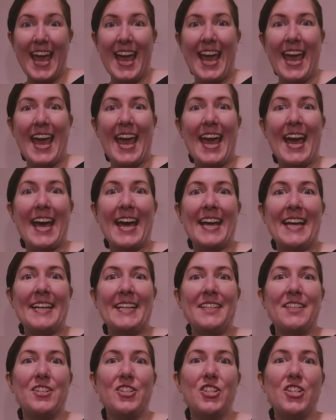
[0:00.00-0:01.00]

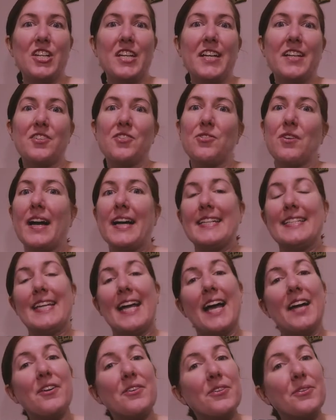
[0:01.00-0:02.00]
And she had tried
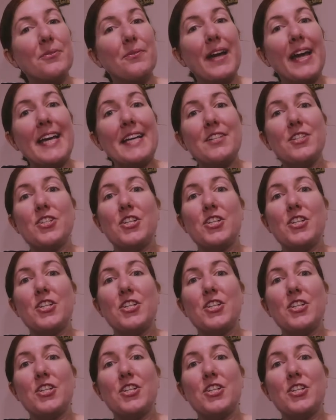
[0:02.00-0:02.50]
to enter the race.